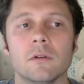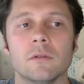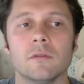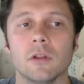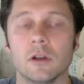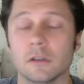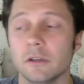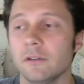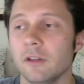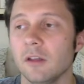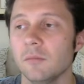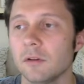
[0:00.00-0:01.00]
for logging
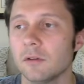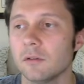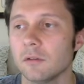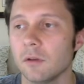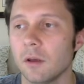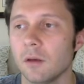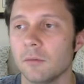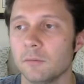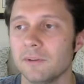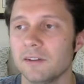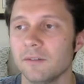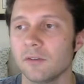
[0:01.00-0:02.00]
statements,
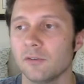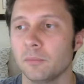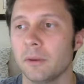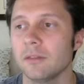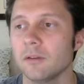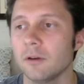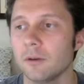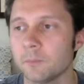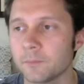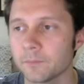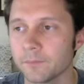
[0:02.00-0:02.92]
specifically for Python.